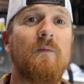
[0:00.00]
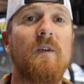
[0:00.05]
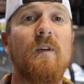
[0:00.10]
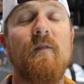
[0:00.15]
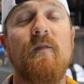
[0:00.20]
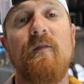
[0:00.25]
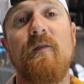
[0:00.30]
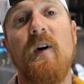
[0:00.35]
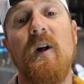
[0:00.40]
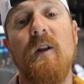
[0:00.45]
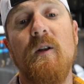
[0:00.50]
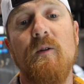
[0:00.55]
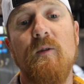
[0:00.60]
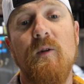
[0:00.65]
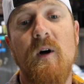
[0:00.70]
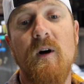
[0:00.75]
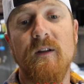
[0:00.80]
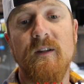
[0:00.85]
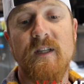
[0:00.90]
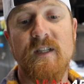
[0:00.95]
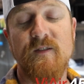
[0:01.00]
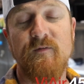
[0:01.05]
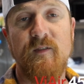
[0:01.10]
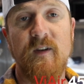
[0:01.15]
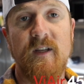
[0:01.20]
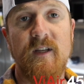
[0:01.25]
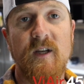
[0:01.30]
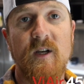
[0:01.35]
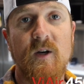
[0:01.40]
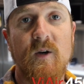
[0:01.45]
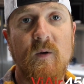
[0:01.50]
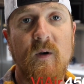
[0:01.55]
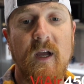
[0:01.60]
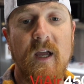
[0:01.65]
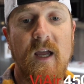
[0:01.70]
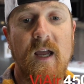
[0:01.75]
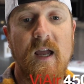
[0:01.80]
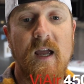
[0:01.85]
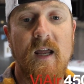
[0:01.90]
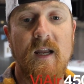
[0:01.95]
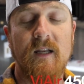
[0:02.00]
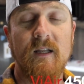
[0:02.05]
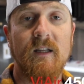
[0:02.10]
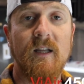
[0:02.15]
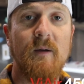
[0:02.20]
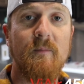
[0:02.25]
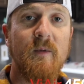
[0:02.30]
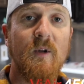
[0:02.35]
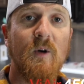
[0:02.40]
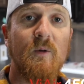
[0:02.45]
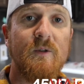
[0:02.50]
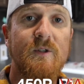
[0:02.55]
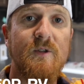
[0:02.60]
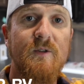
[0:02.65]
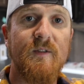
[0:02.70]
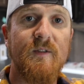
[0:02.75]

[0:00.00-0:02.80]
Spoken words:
follow along this video and let me know what you